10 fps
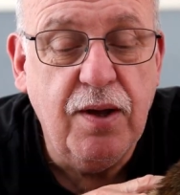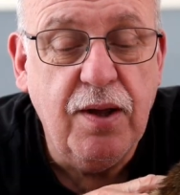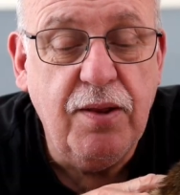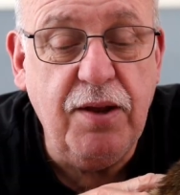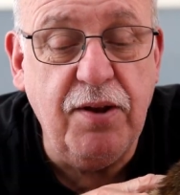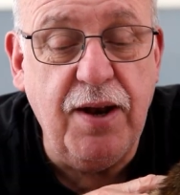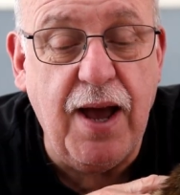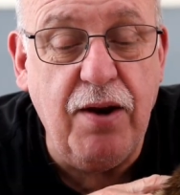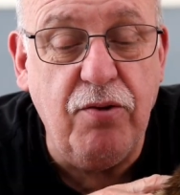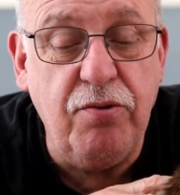These are
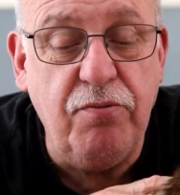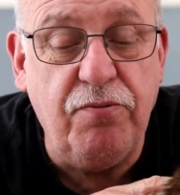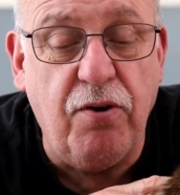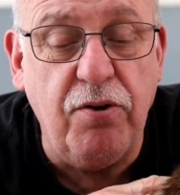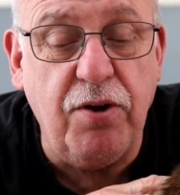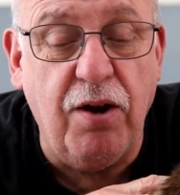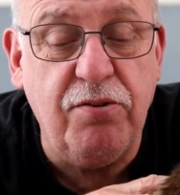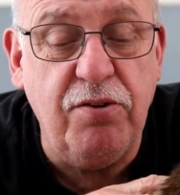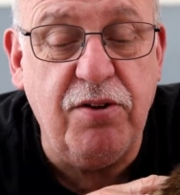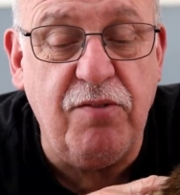
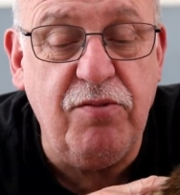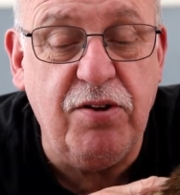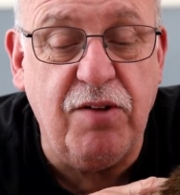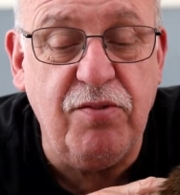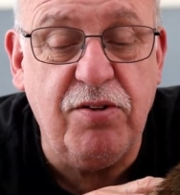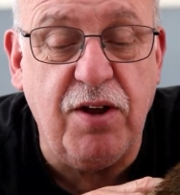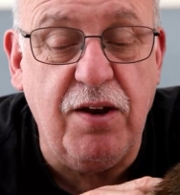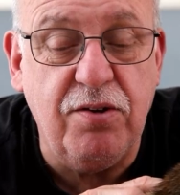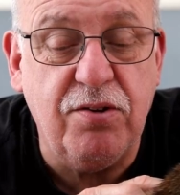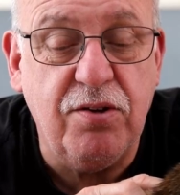
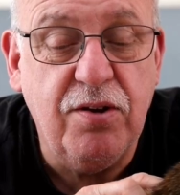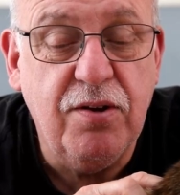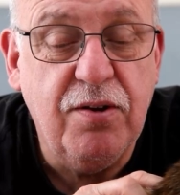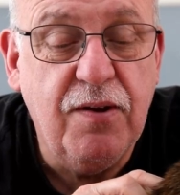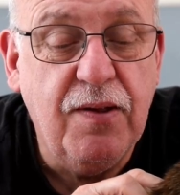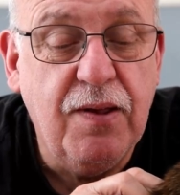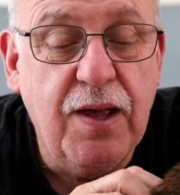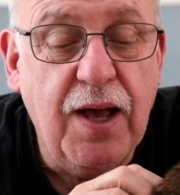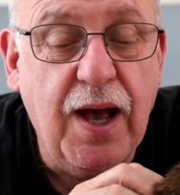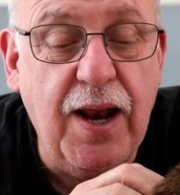$904.77.
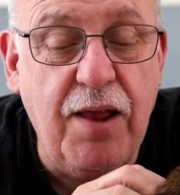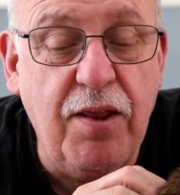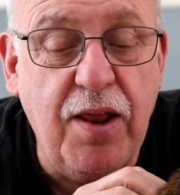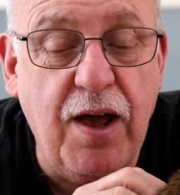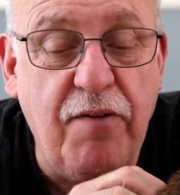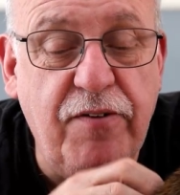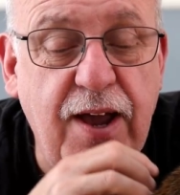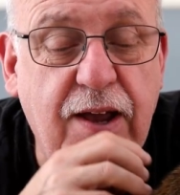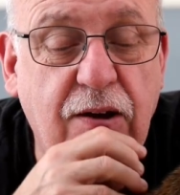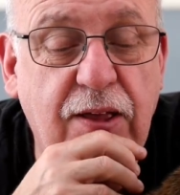And either they are
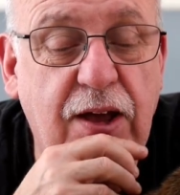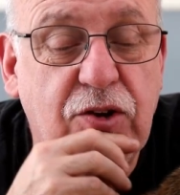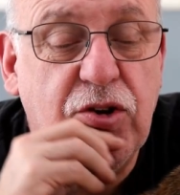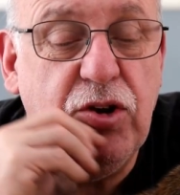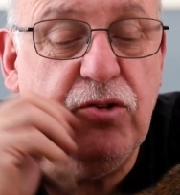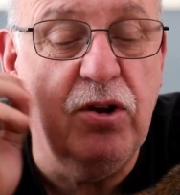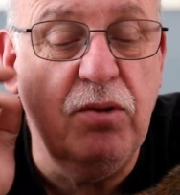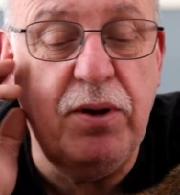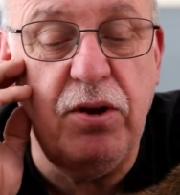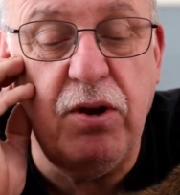fake or they're just using the
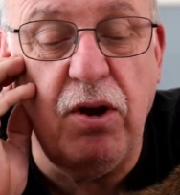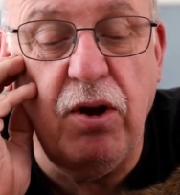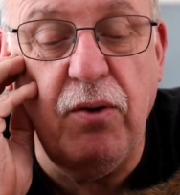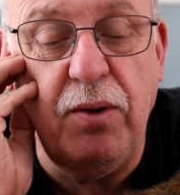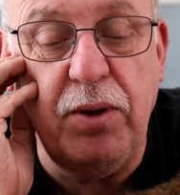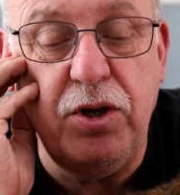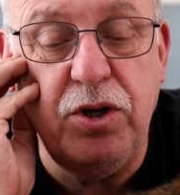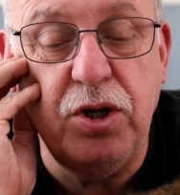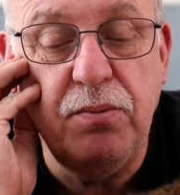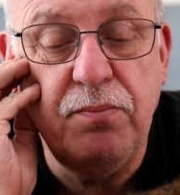Mitu Toyo image.